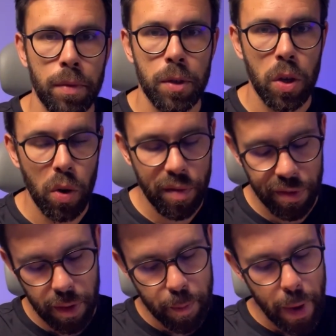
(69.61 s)
So if
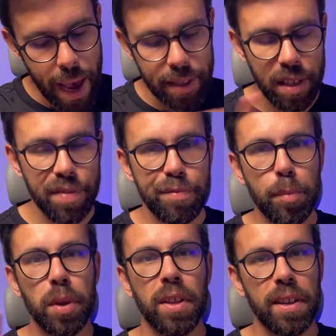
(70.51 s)
the massive
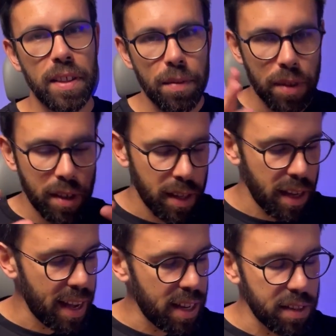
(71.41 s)
productivity
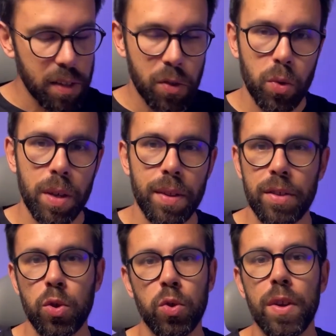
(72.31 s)
industry
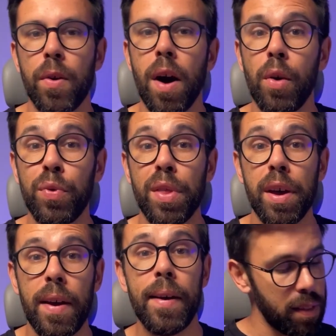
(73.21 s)
that you know out
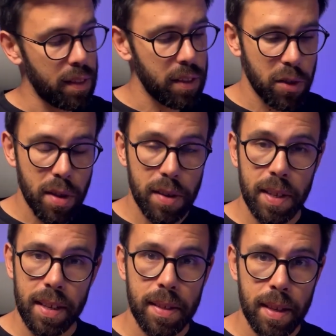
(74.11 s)
there teaches us
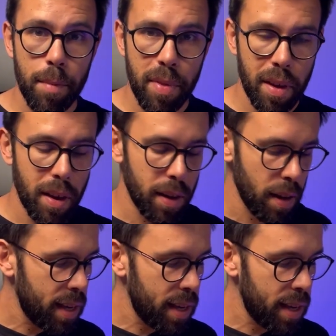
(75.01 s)
something,